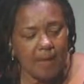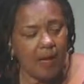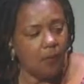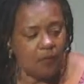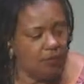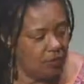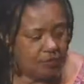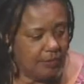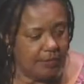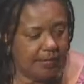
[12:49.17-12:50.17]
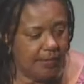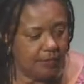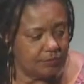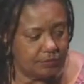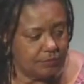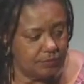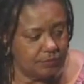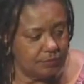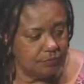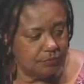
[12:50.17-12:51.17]
I wouldn't go to any house.
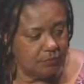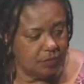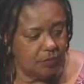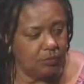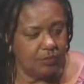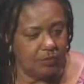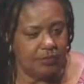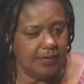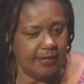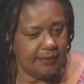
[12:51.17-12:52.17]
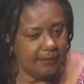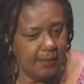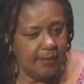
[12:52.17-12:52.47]
I wouldn't do that,